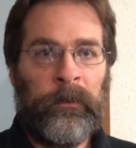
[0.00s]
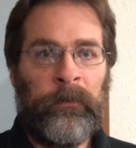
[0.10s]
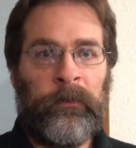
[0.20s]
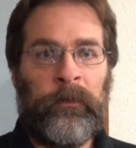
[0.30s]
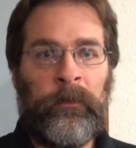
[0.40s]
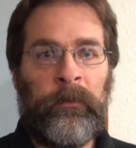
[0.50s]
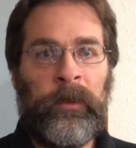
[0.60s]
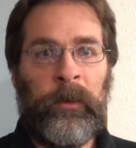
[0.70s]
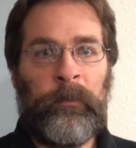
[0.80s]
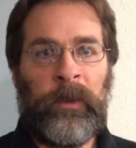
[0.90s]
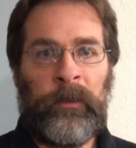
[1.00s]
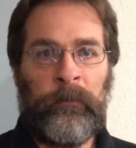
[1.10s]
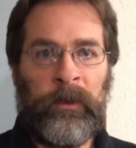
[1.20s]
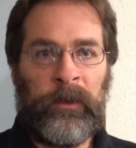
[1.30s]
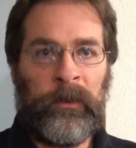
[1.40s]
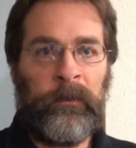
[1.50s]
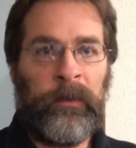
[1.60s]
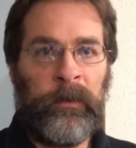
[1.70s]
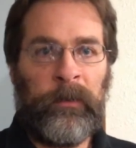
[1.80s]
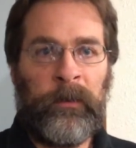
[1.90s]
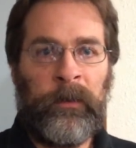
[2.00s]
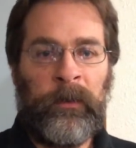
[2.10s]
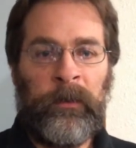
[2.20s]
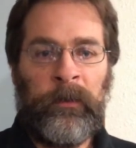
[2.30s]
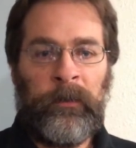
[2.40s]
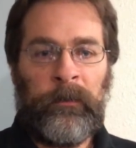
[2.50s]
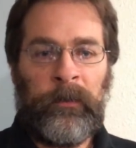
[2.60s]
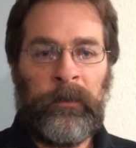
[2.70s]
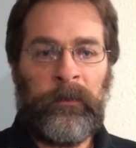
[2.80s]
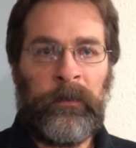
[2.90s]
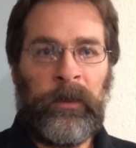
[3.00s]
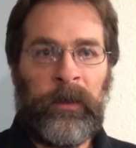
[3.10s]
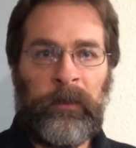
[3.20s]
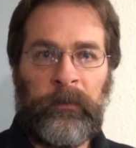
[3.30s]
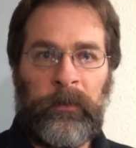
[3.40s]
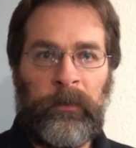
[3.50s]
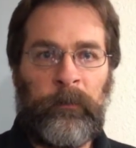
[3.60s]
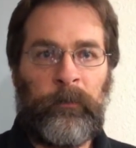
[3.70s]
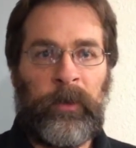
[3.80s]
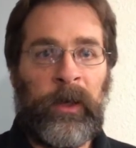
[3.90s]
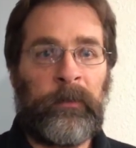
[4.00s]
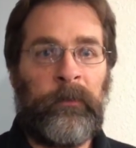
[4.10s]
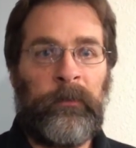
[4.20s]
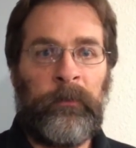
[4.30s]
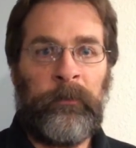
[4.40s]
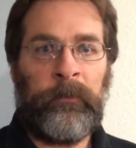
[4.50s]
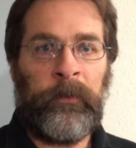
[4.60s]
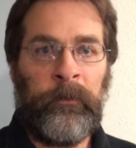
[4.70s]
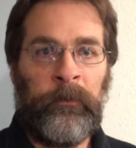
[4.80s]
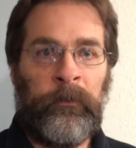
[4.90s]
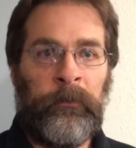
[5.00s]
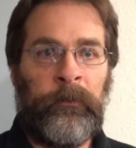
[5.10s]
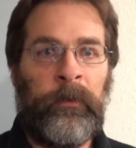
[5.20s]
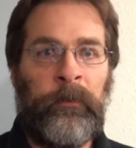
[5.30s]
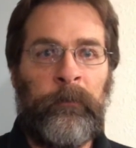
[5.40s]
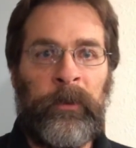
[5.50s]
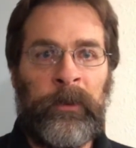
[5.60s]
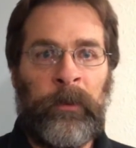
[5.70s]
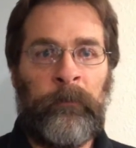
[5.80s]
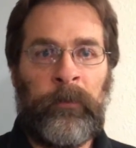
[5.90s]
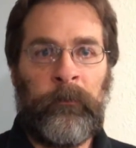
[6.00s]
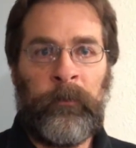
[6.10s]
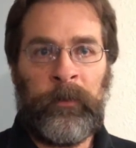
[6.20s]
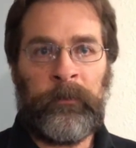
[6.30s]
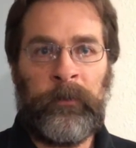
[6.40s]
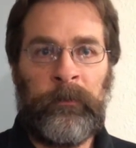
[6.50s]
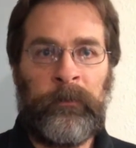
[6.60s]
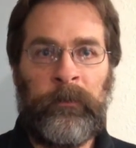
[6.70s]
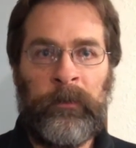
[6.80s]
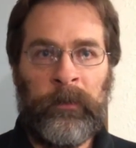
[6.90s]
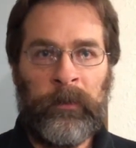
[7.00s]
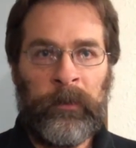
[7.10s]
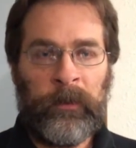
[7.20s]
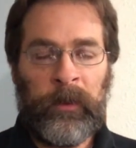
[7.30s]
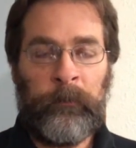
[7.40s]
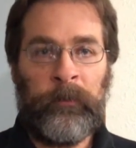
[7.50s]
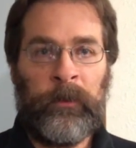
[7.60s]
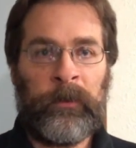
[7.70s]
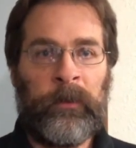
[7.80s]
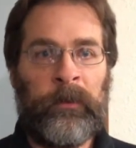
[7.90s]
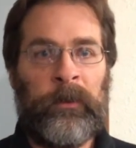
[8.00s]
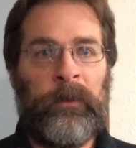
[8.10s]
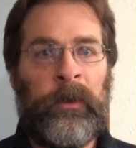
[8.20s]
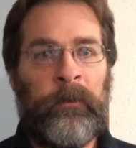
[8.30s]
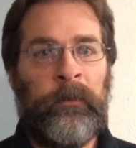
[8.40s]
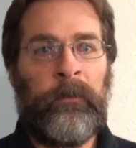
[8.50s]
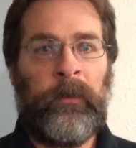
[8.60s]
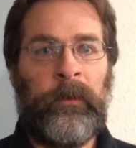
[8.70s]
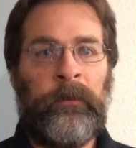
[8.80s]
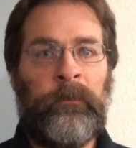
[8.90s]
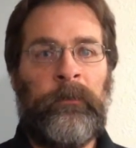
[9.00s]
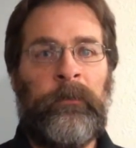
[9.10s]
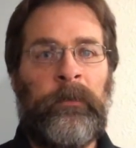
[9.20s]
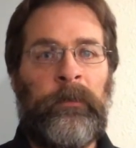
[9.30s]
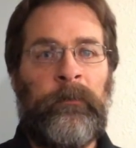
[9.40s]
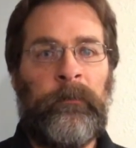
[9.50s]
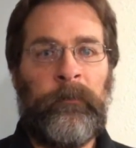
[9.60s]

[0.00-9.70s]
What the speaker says: So keep that in mind. You know, get out there, practice those skills, become proficient, keep looking at other things that